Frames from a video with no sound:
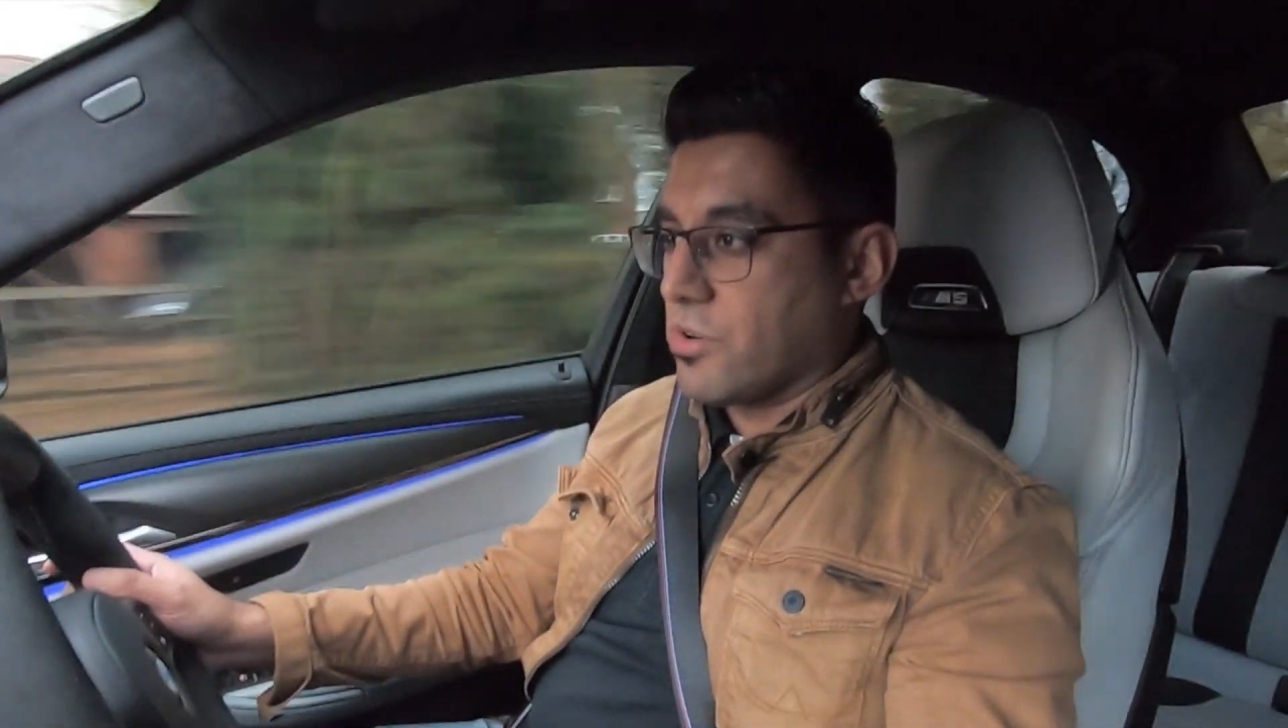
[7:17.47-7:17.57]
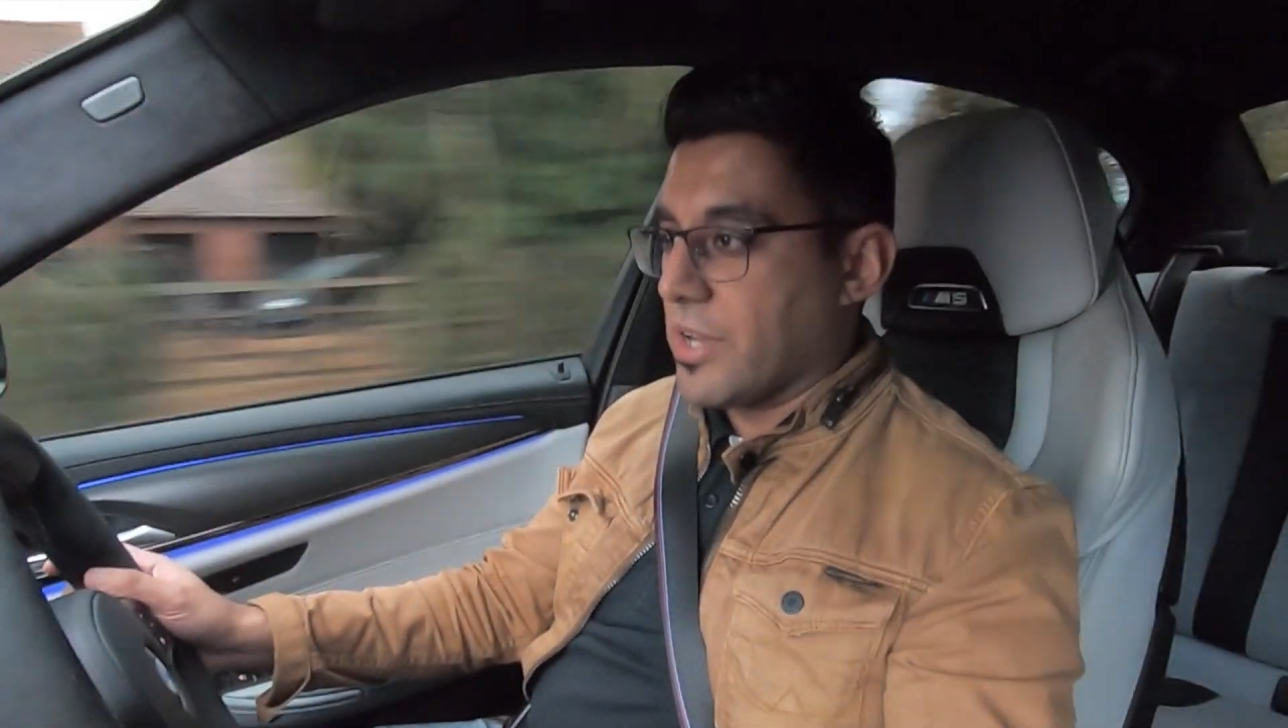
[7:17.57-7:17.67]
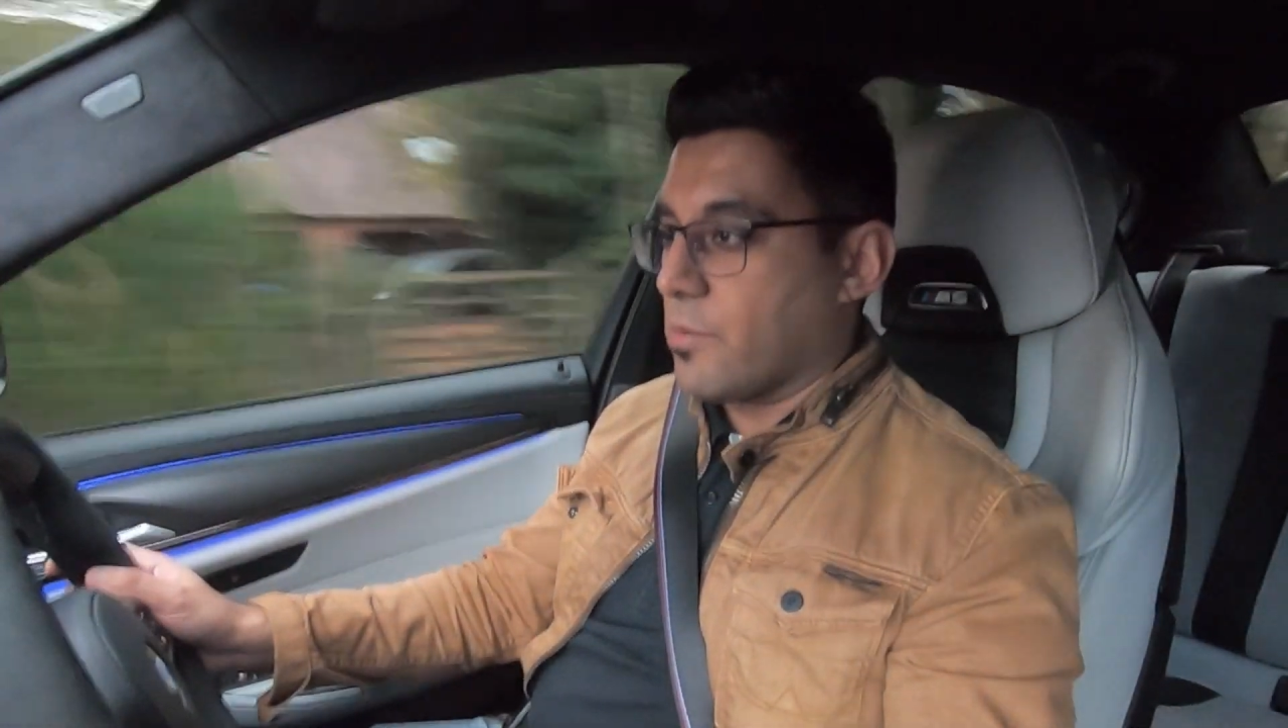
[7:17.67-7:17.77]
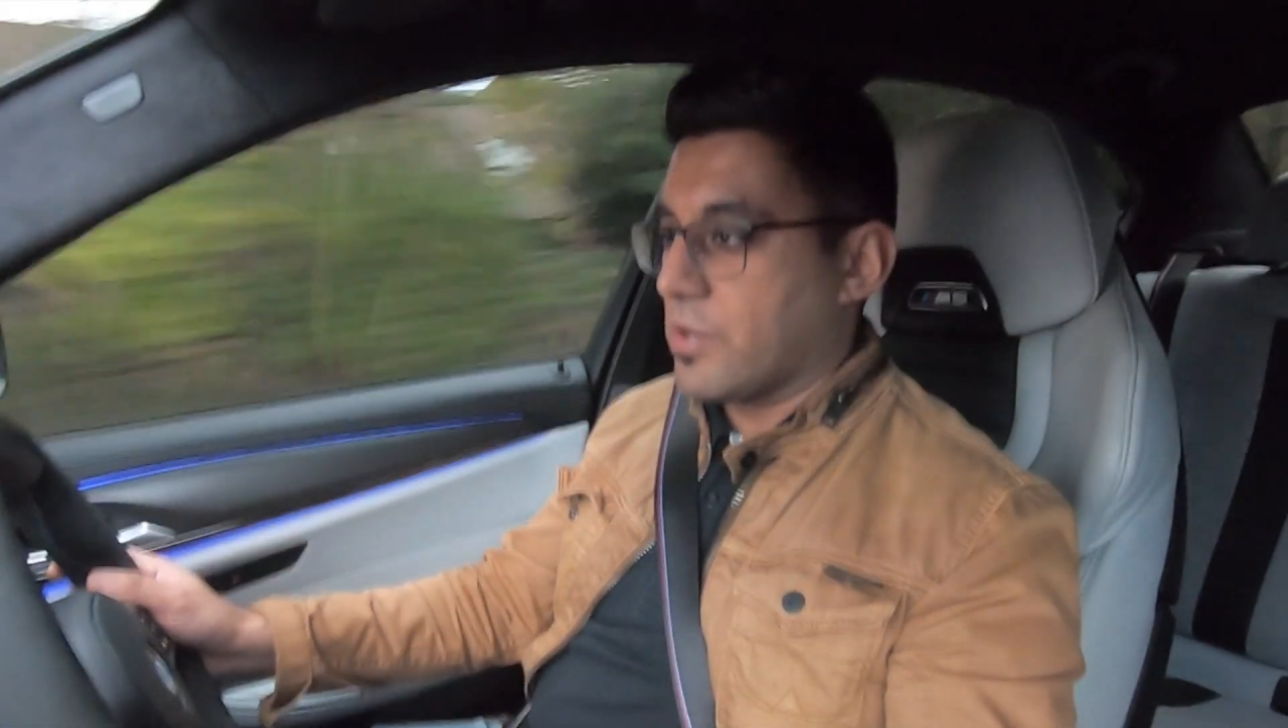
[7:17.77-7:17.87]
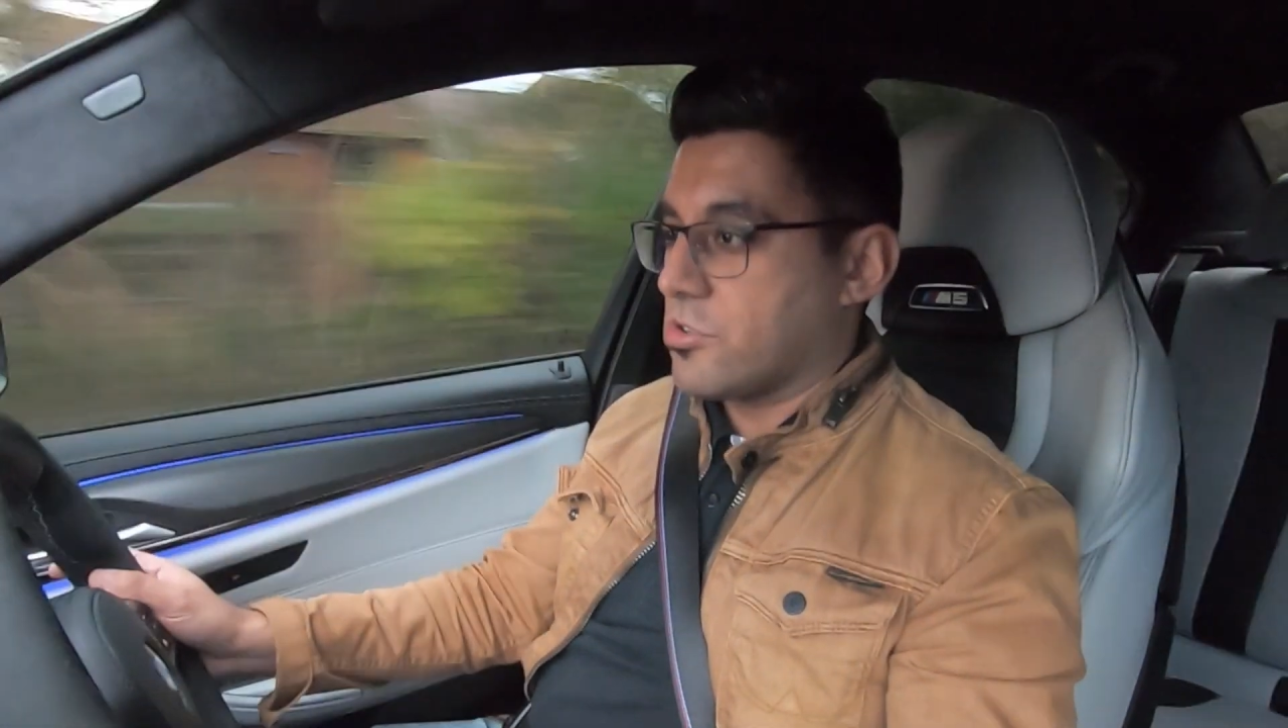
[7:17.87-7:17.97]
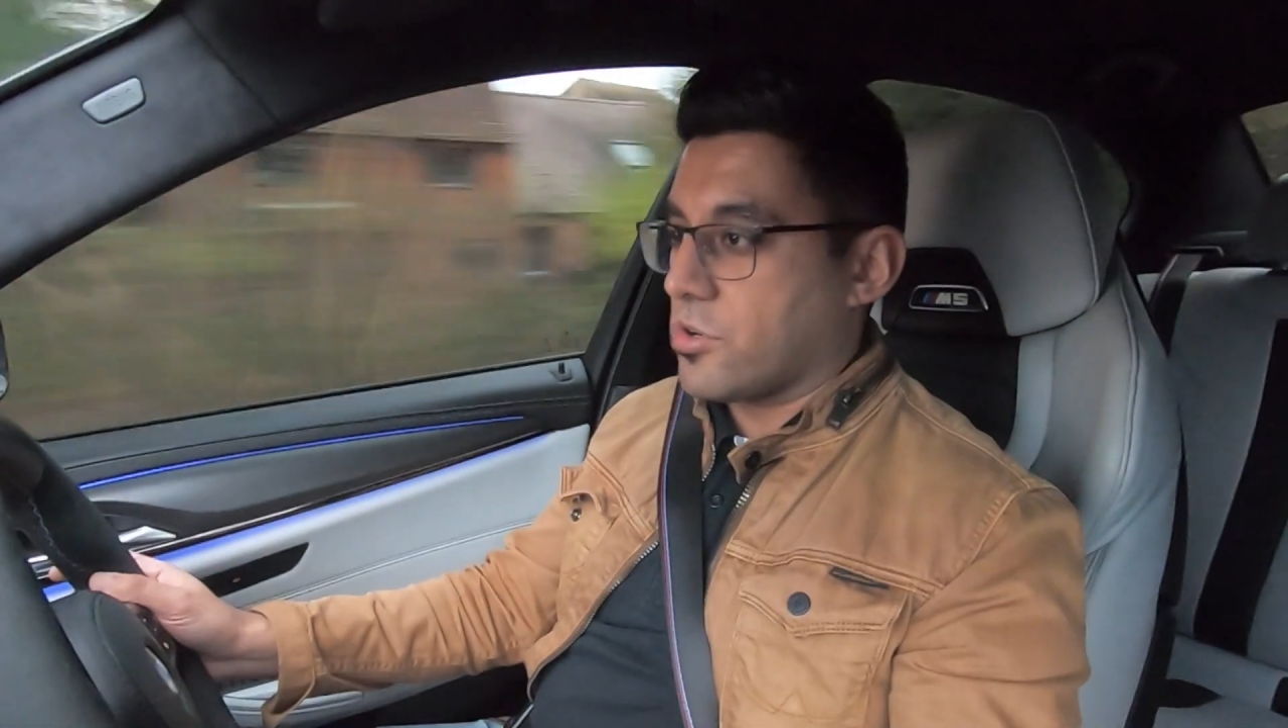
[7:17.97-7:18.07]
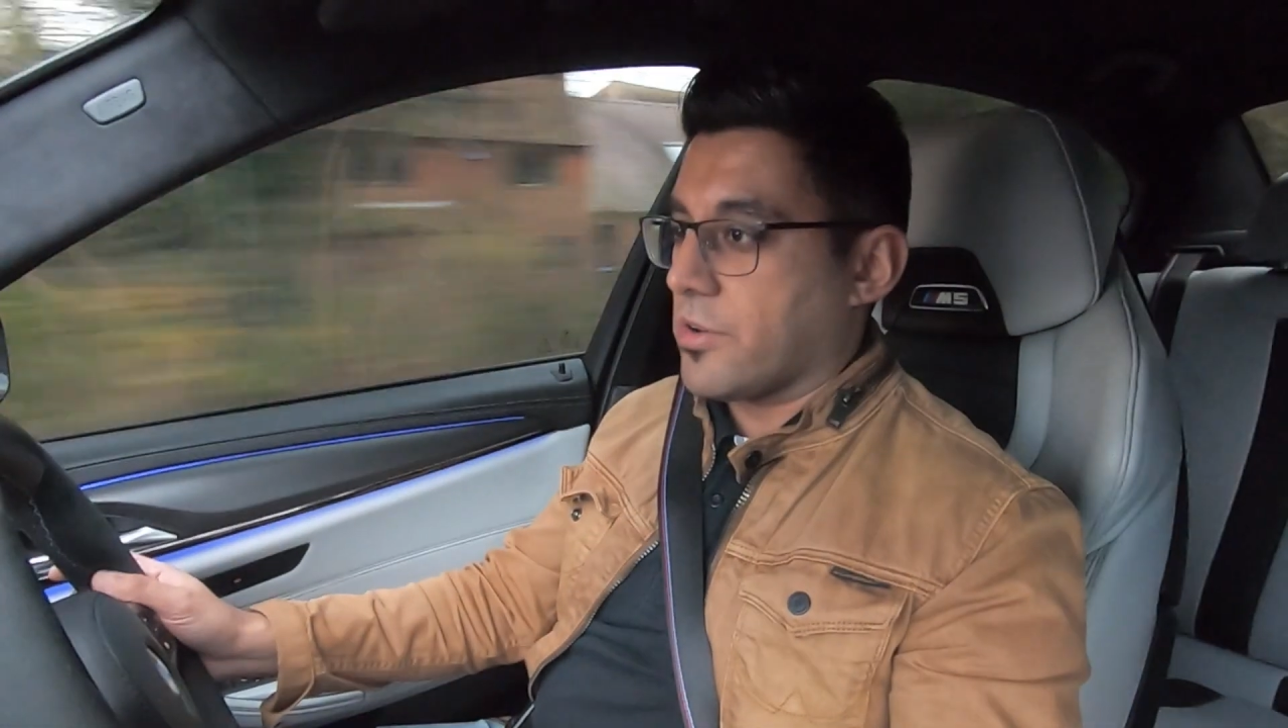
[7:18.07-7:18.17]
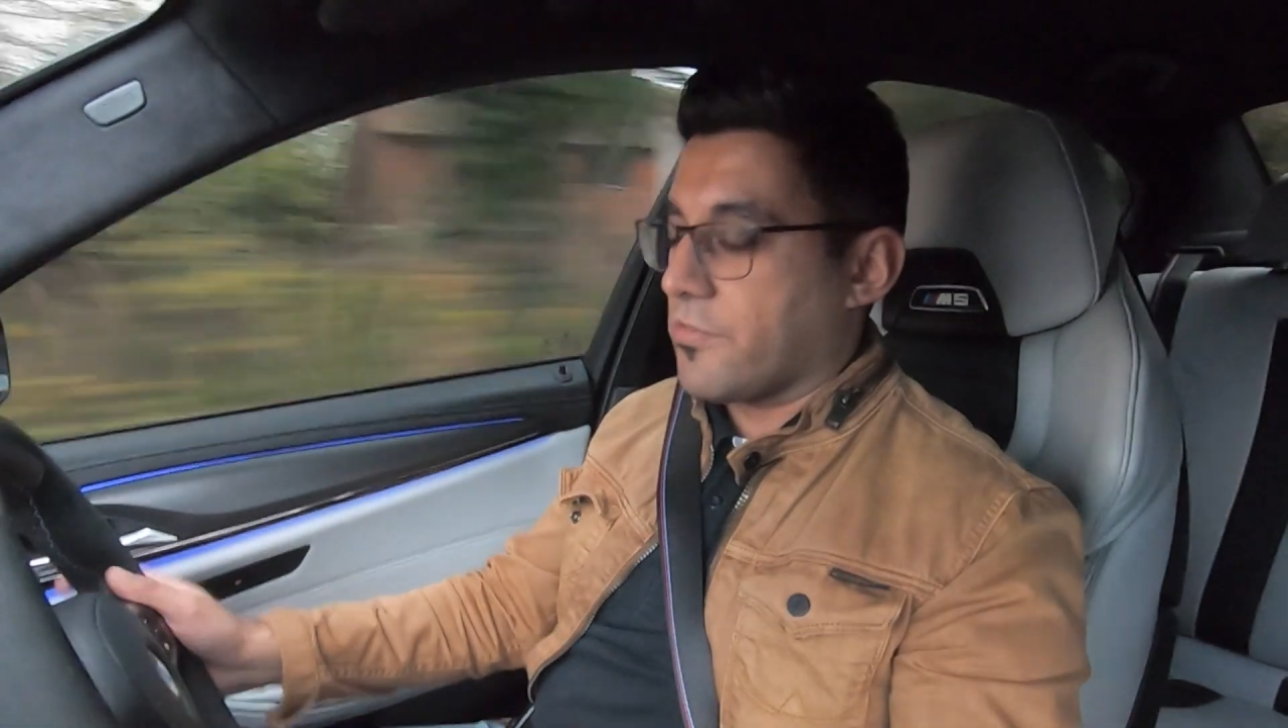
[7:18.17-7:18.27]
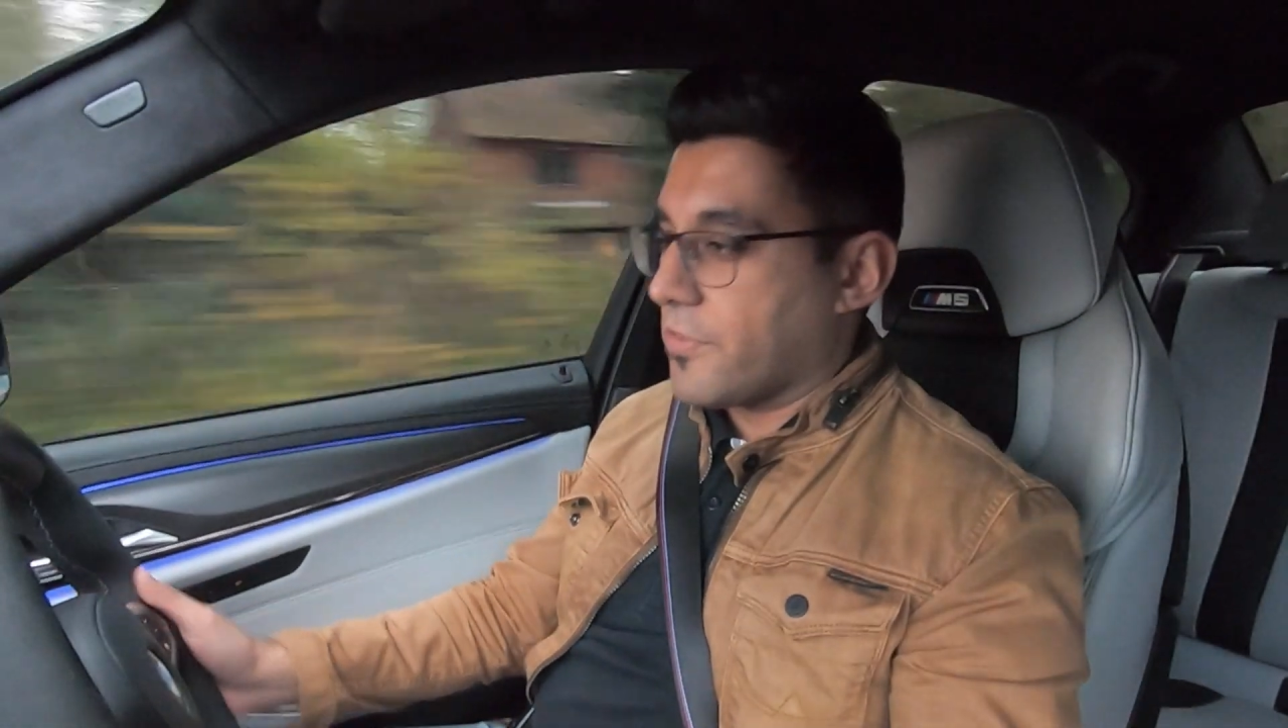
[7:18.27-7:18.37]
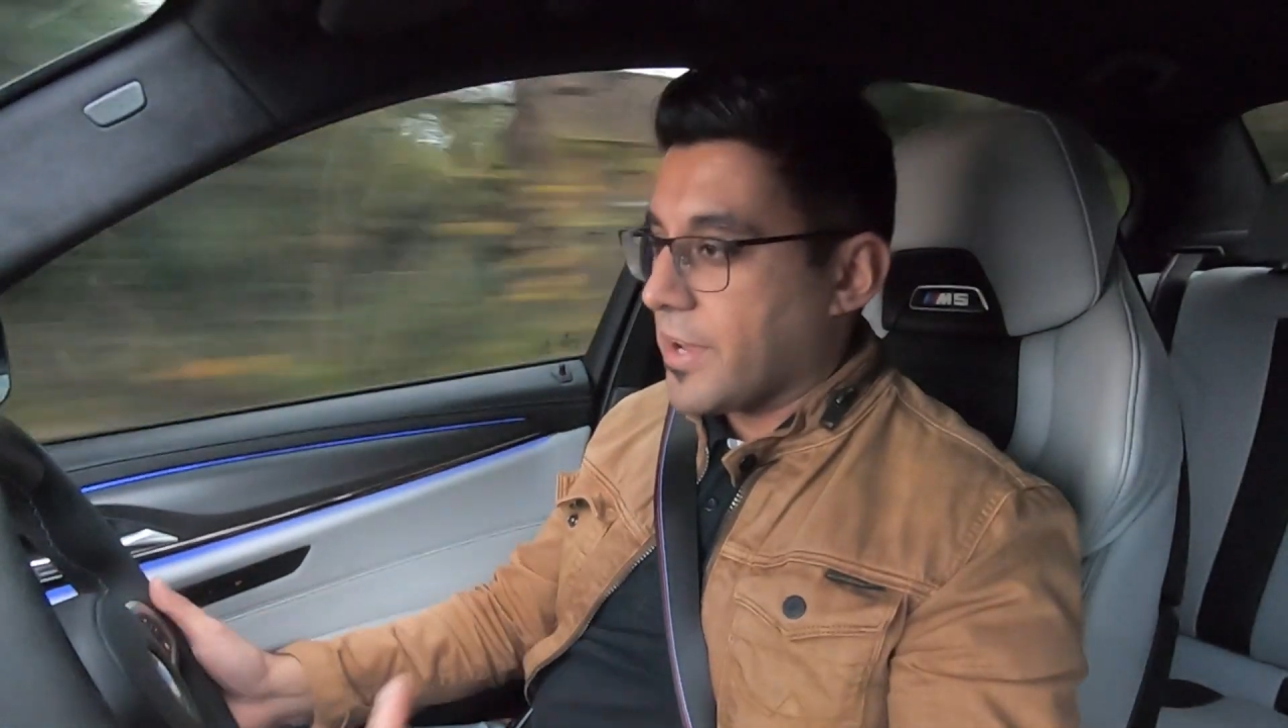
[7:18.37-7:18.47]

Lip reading: rear wheel drive